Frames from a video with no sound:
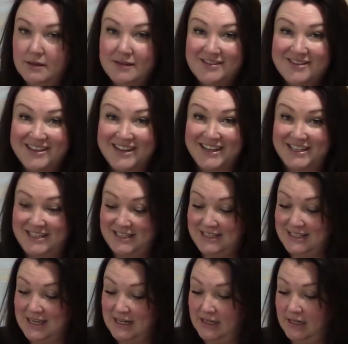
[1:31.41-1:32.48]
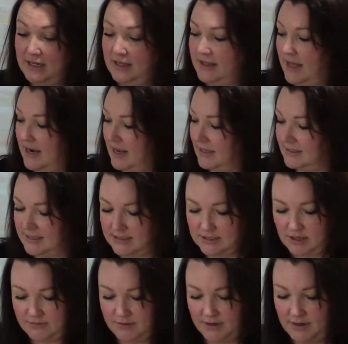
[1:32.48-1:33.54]
Just gonna get a little of that excess
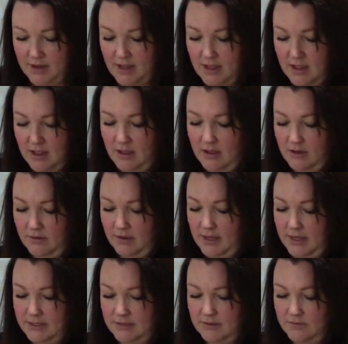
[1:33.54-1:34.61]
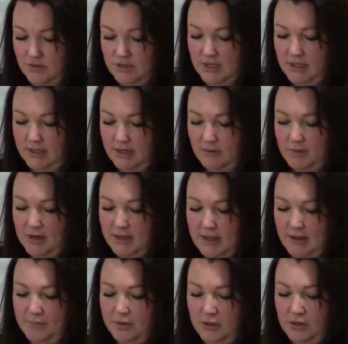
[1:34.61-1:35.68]
off there. Okay, so just got a little bit of
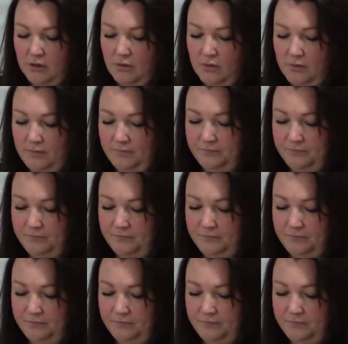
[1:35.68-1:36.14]
that blue.